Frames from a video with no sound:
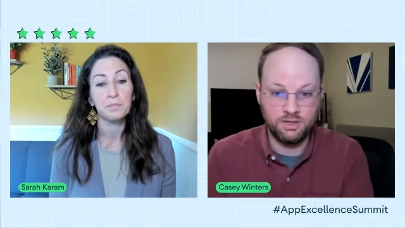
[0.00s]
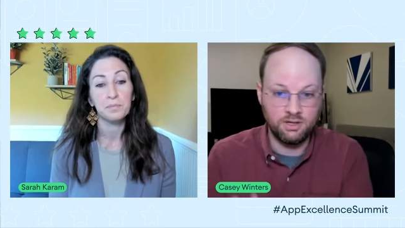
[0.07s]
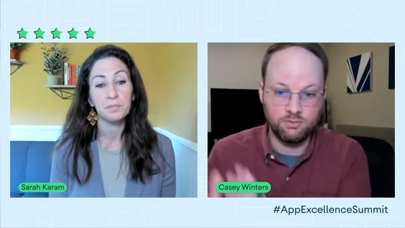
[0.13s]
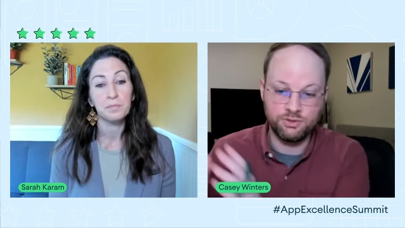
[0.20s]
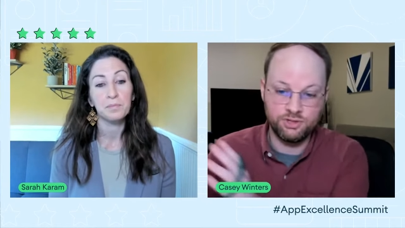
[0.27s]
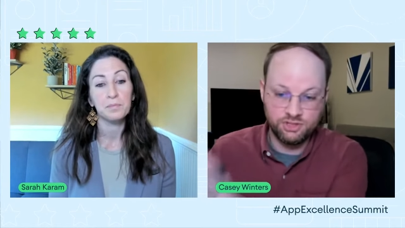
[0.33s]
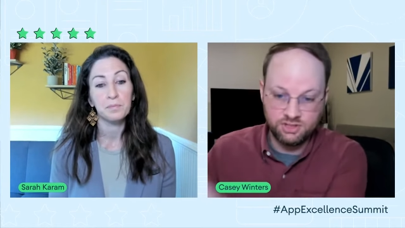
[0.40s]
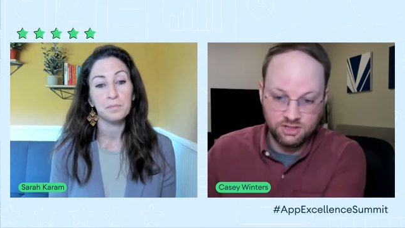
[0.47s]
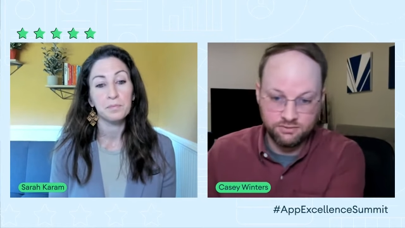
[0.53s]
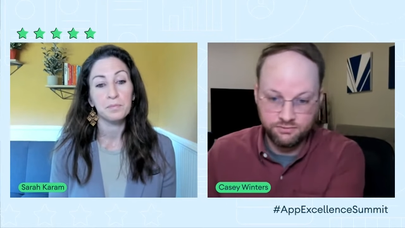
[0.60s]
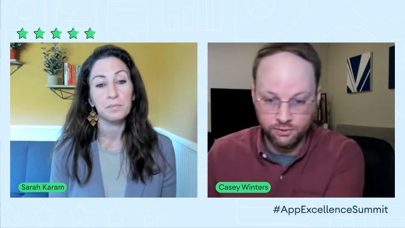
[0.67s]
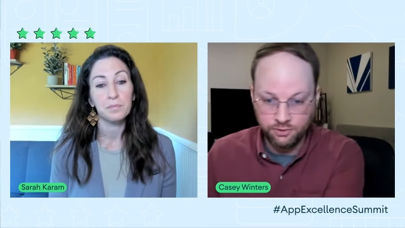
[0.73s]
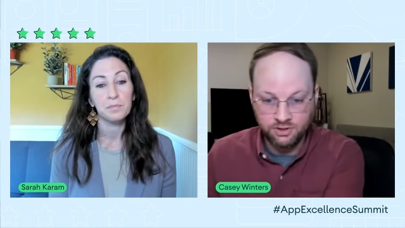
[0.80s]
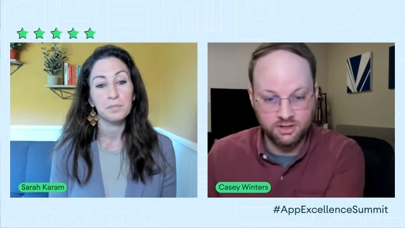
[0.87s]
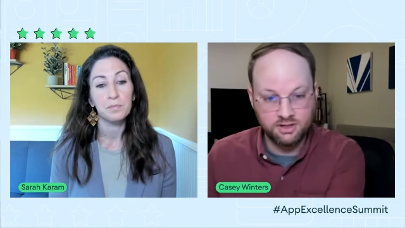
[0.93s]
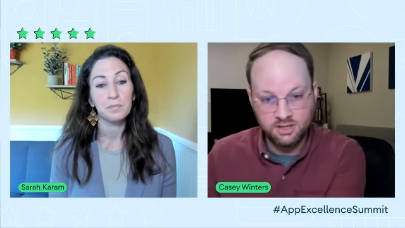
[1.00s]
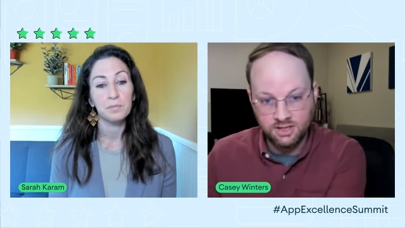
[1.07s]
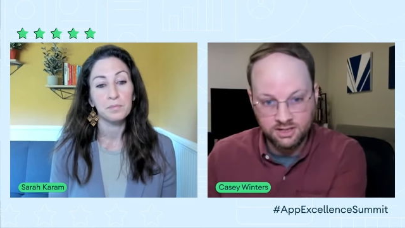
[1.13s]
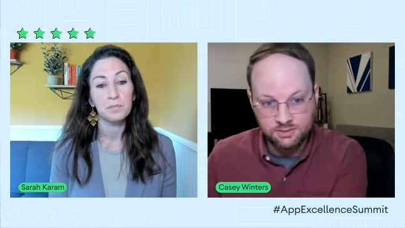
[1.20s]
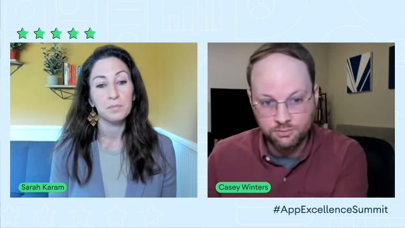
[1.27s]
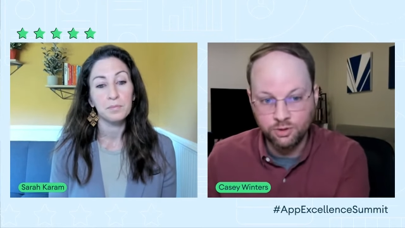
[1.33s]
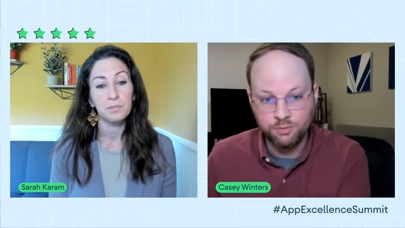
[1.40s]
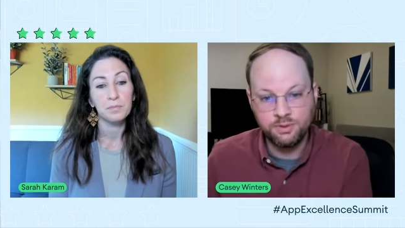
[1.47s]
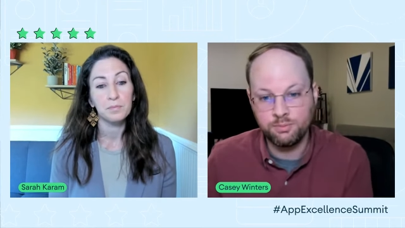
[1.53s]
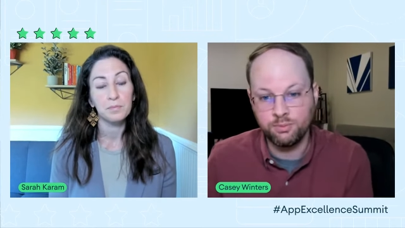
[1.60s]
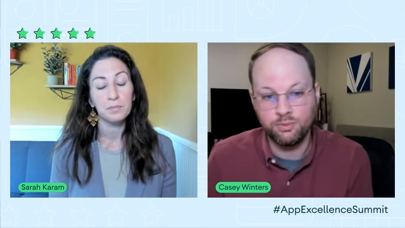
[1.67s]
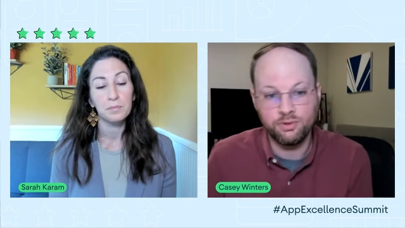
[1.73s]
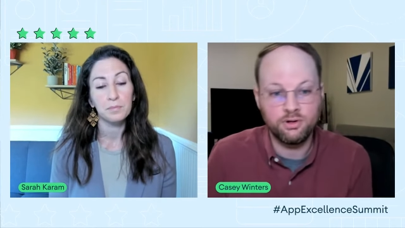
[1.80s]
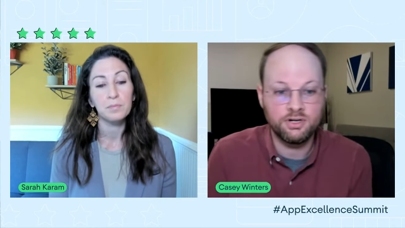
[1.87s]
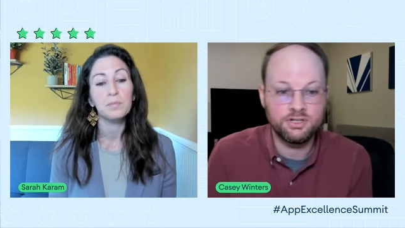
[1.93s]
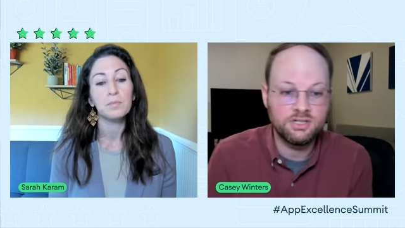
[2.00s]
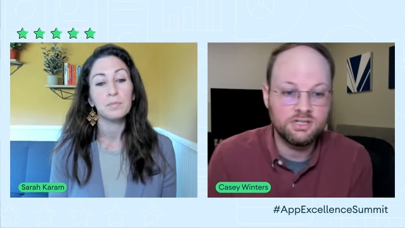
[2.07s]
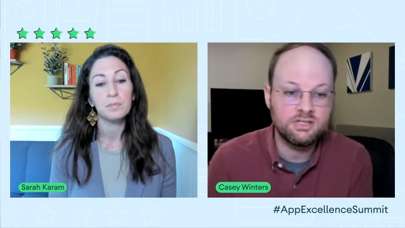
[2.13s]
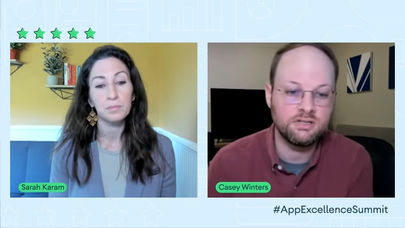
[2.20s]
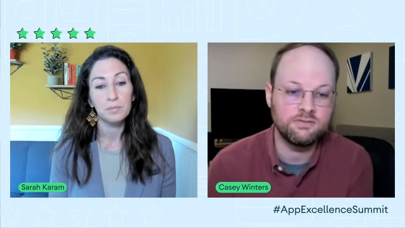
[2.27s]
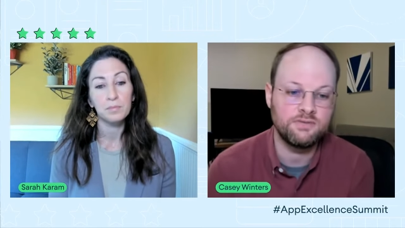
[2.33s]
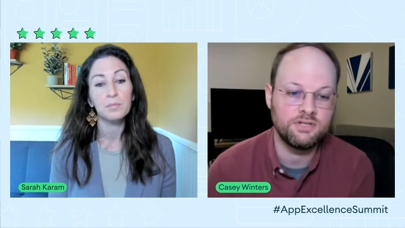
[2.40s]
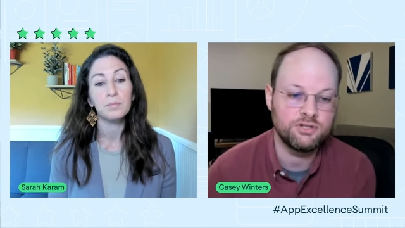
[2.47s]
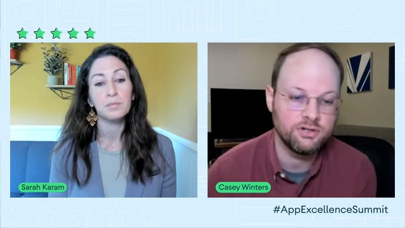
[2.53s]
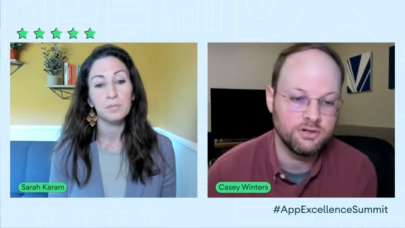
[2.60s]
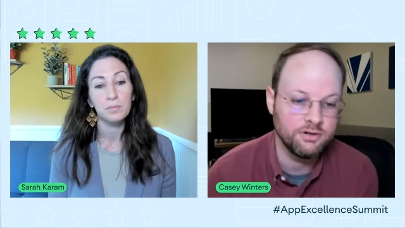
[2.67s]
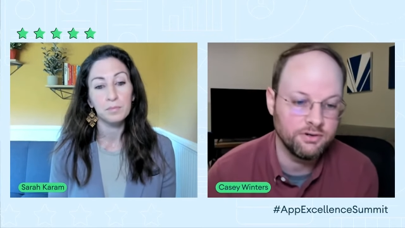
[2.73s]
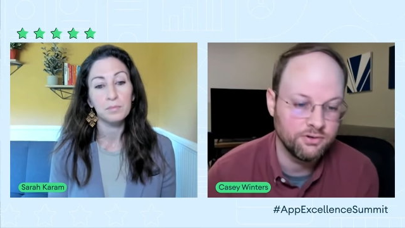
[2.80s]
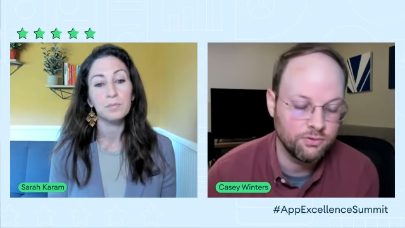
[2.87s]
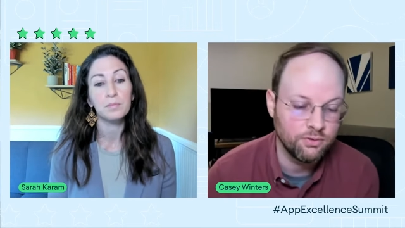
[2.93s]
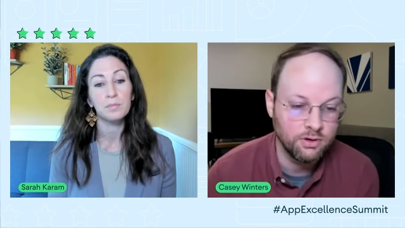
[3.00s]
Speaker 1: it could be, we just need to focus on connecting more people with our existing features,